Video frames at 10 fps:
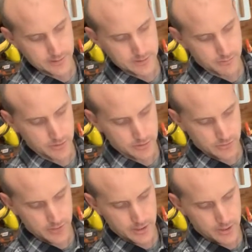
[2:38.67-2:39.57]
It's much
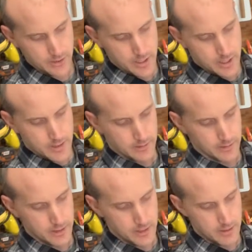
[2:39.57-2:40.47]
thinner.
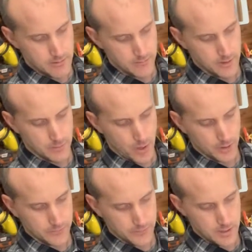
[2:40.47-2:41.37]
The
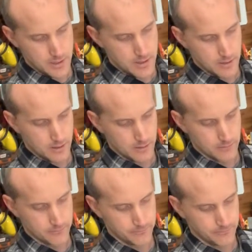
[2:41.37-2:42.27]
epoxy
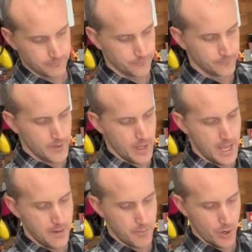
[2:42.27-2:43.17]

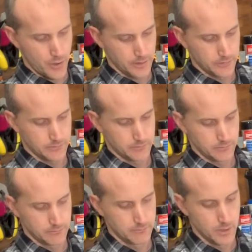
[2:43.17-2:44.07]
A part is
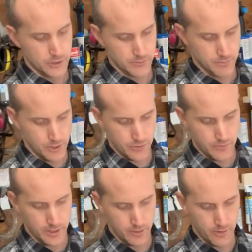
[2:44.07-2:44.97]
much, much
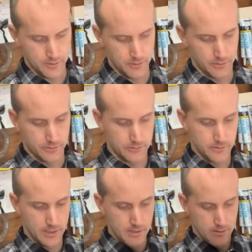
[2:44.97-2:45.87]
thicker, as you can
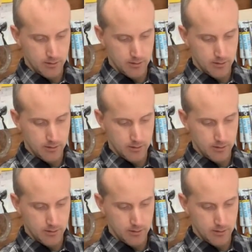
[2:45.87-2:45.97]
see.